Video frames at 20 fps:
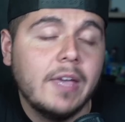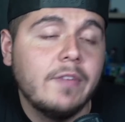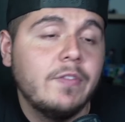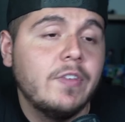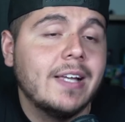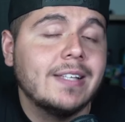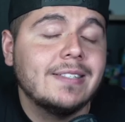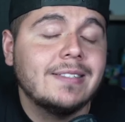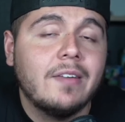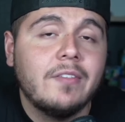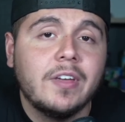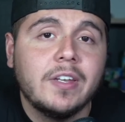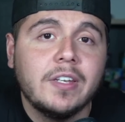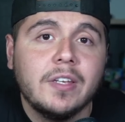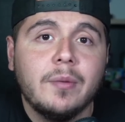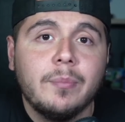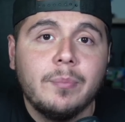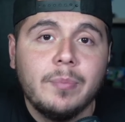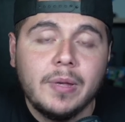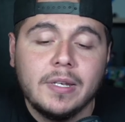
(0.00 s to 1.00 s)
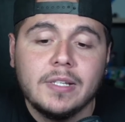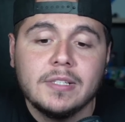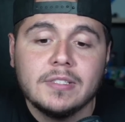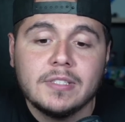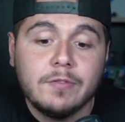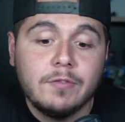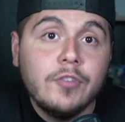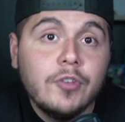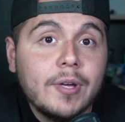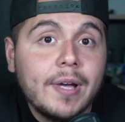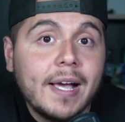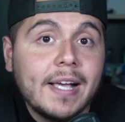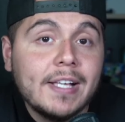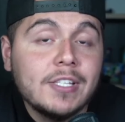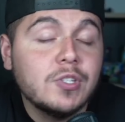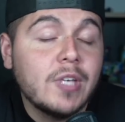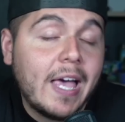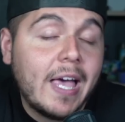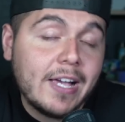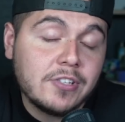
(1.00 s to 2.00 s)
if you guys have any opinions, if you
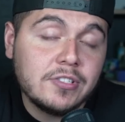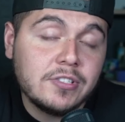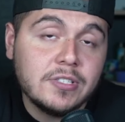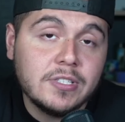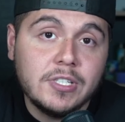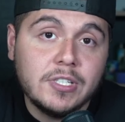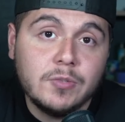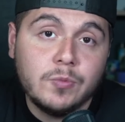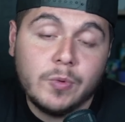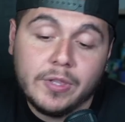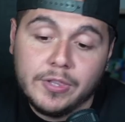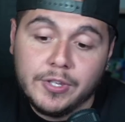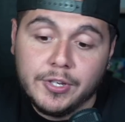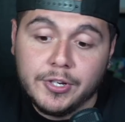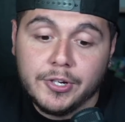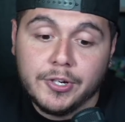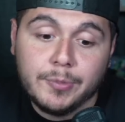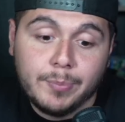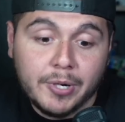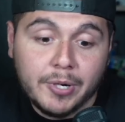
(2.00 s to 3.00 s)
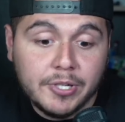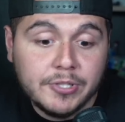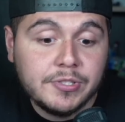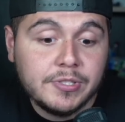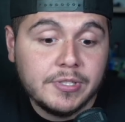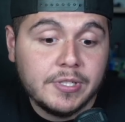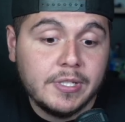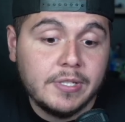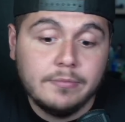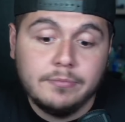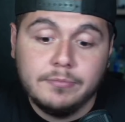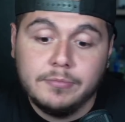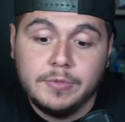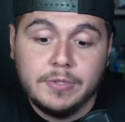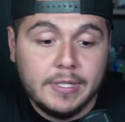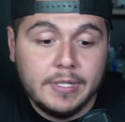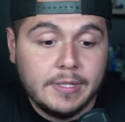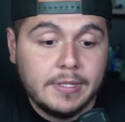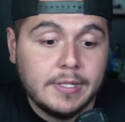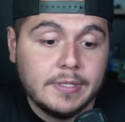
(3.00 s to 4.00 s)
guys actually with your person
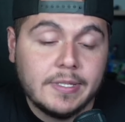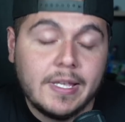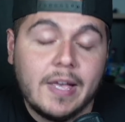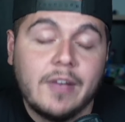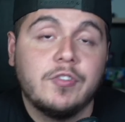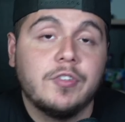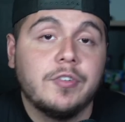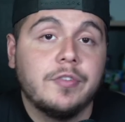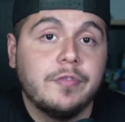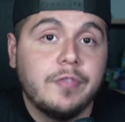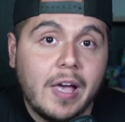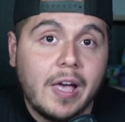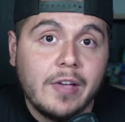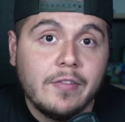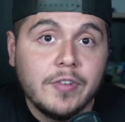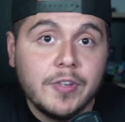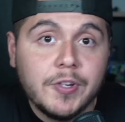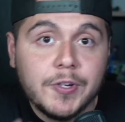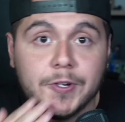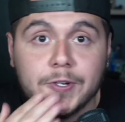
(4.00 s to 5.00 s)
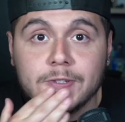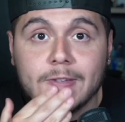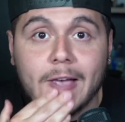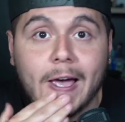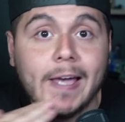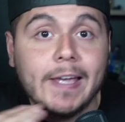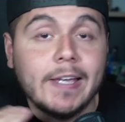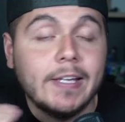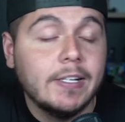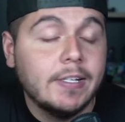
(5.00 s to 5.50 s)
did this after 5 years. I